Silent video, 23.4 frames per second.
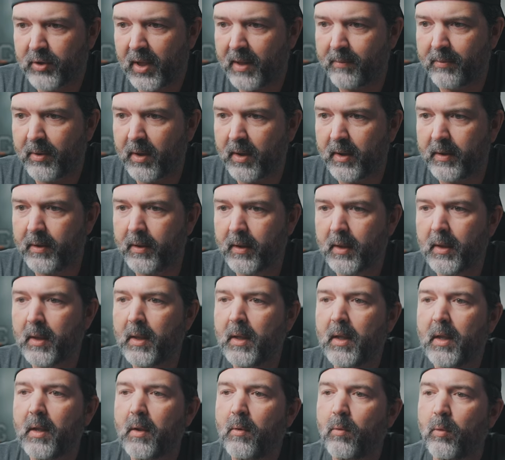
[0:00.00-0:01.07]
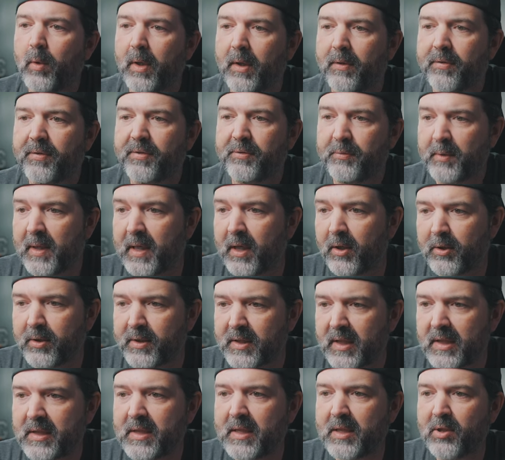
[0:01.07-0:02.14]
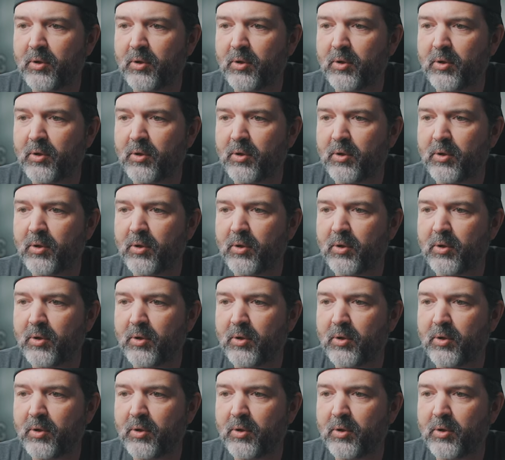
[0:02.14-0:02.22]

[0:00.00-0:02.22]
tripod with three hundred sixty